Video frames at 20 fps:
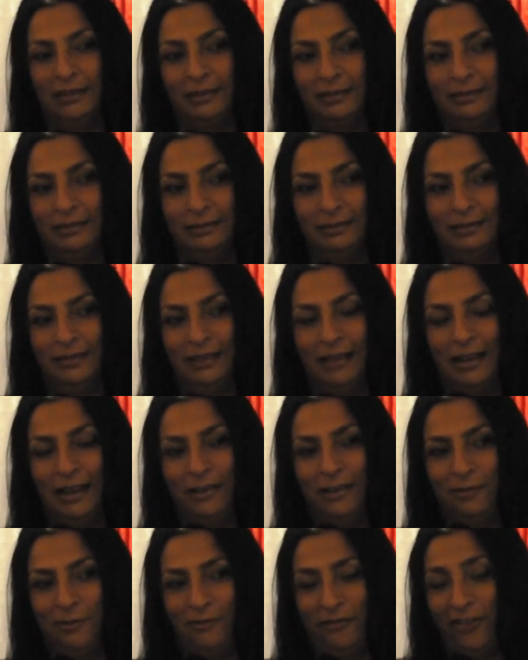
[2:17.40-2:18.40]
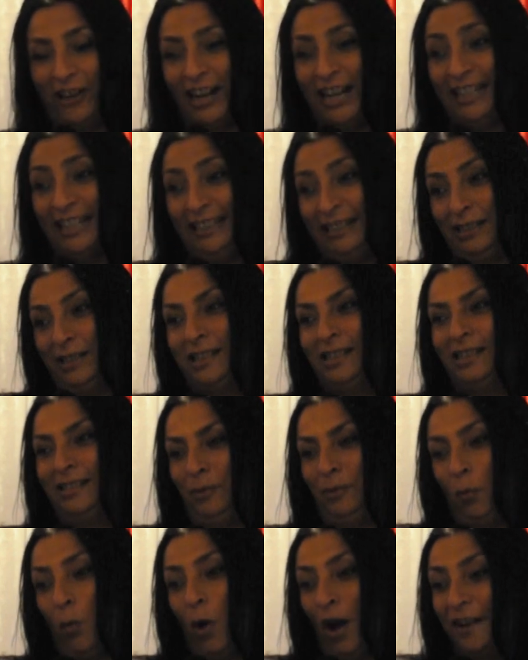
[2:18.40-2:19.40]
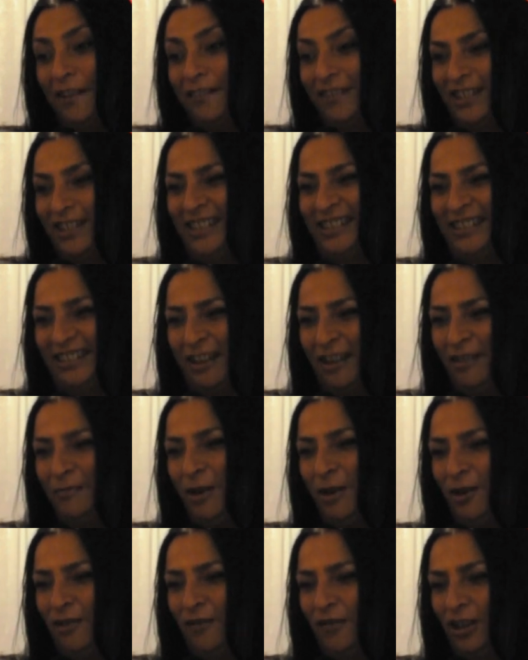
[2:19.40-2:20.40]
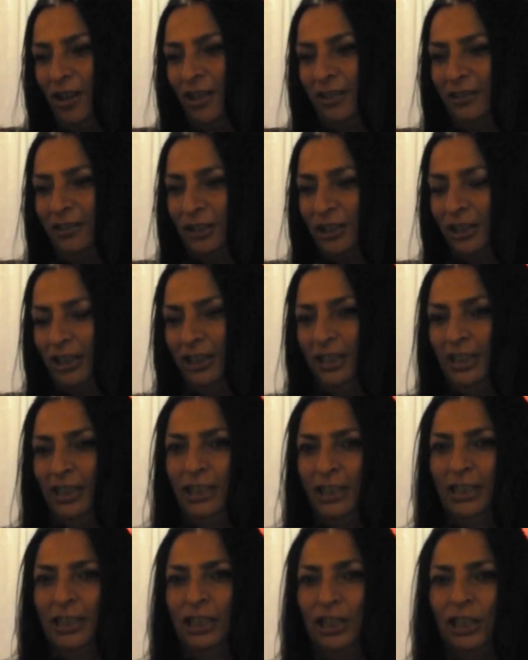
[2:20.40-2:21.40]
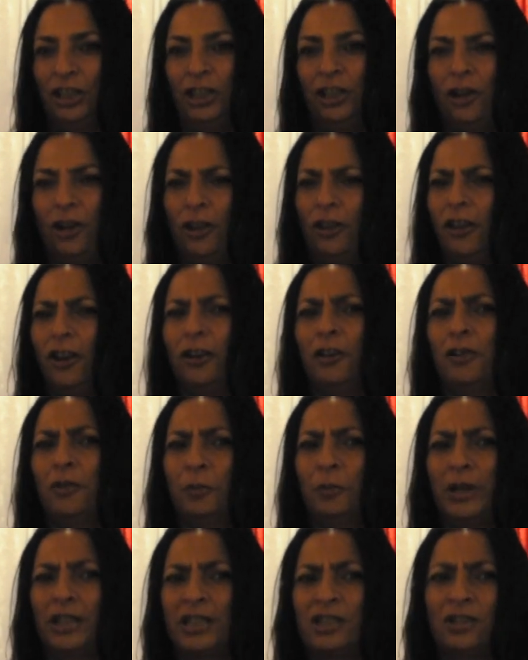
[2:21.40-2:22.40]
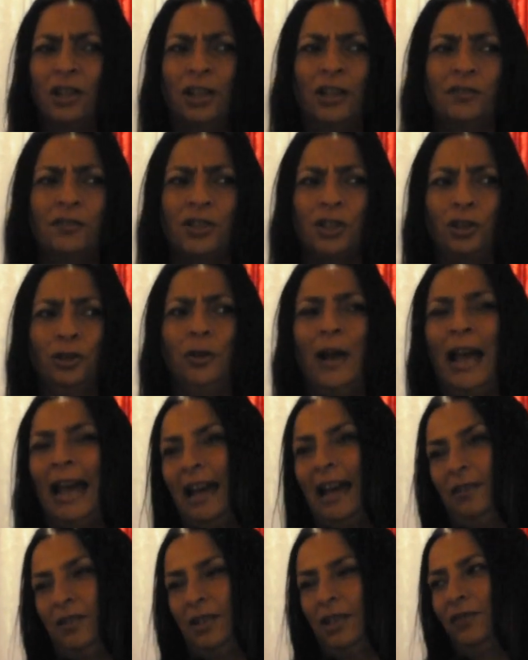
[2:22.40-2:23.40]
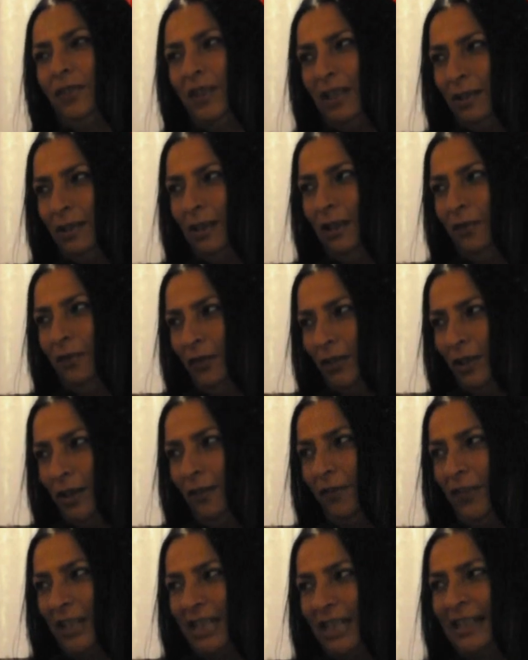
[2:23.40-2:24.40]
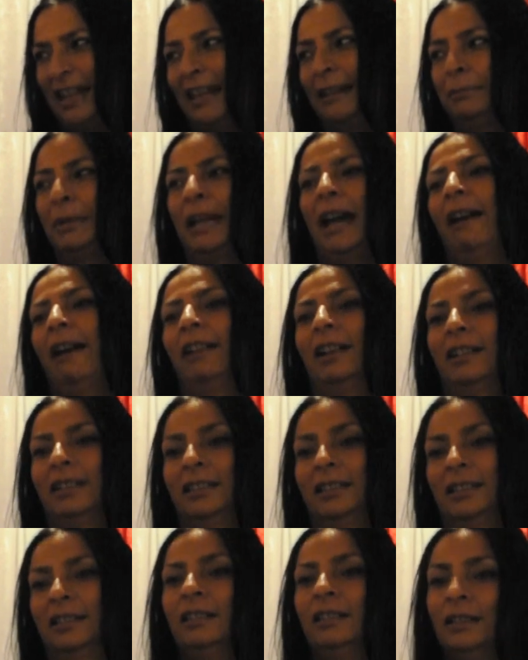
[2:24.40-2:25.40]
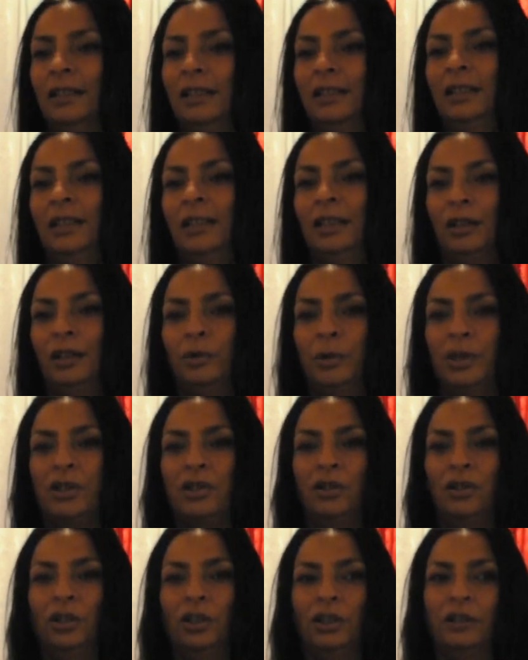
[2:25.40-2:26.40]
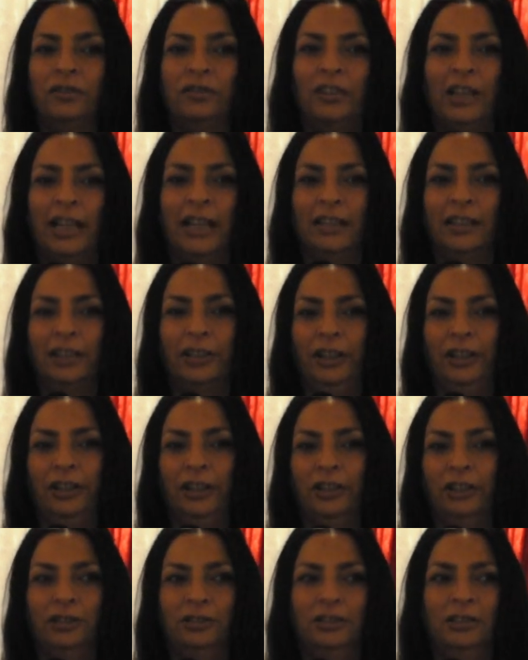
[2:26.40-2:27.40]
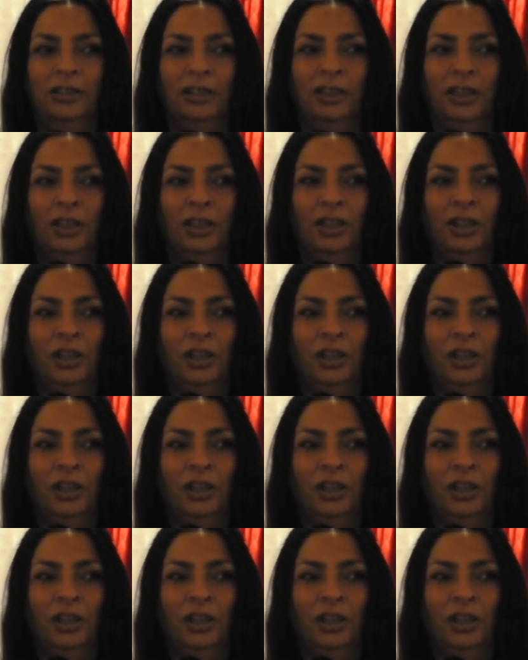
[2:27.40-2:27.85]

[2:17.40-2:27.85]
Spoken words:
make for at least one of us to come over, or you know, although we're sort of two halves of the same character. We're sort of like, you know,